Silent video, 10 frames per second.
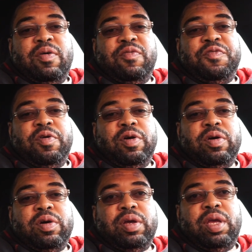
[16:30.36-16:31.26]

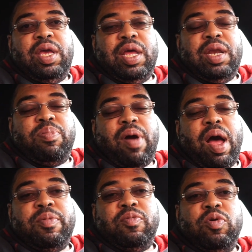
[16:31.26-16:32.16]
for getting the
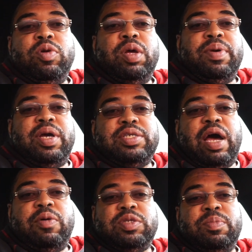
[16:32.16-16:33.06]
problem rooted, because
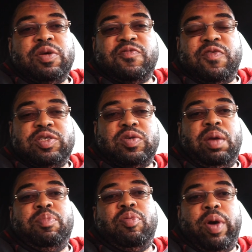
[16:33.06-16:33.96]
that was the most
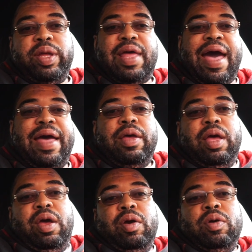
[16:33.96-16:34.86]
frustrating point, that
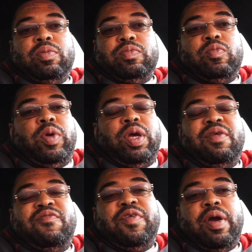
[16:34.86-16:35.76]
we
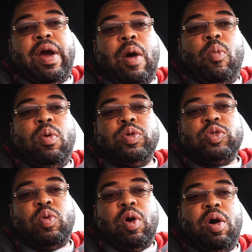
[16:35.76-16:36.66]
couldn't figure out what
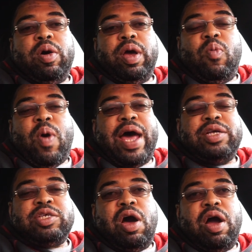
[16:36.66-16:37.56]
was wrong and why
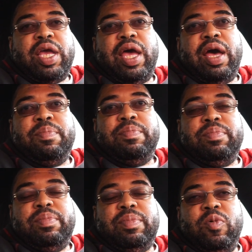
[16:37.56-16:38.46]
this car
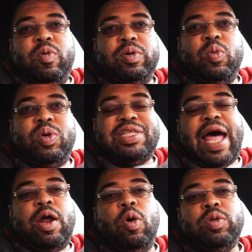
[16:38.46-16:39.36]
was
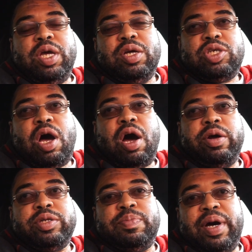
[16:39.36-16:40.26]
not holding a
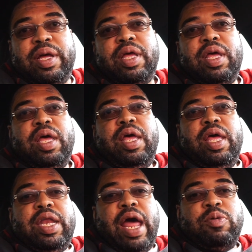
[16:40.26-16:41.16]
charge. But
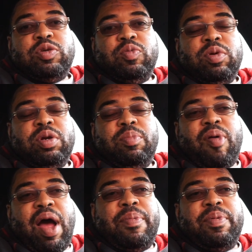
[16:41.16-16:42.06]
that was the root of the
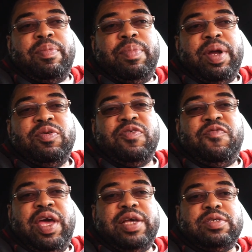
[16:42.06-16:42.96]
problem. But it was
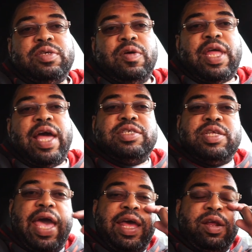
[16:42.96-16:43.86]
fixed, so thanks
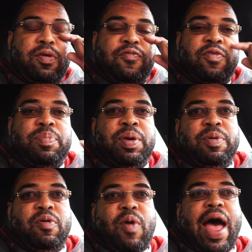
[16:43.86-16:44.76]
to Edgar from
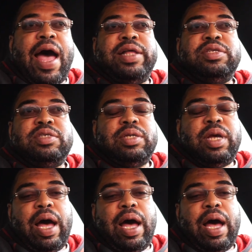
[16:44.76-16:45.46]
Pimp Your Rides,